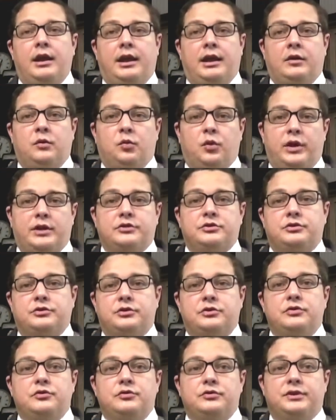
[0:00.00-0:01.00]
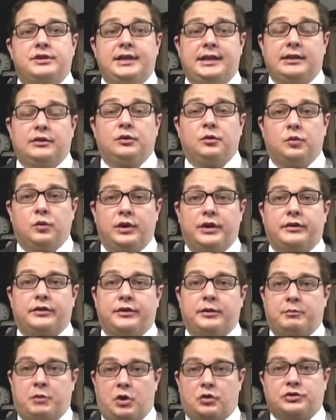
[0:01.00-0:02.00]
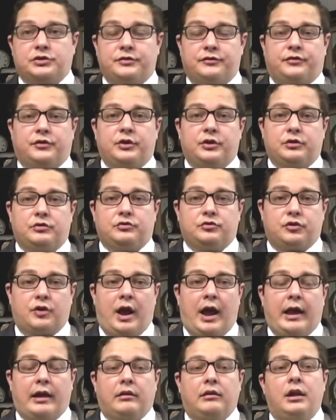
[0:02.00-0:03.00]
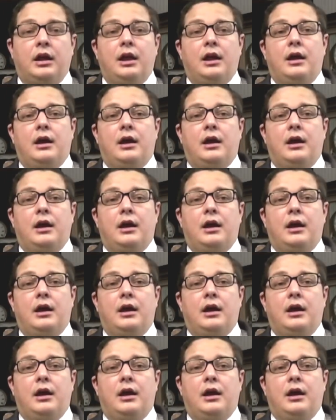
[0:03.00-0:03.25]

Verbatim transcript: in which to deal with the motion for new trial.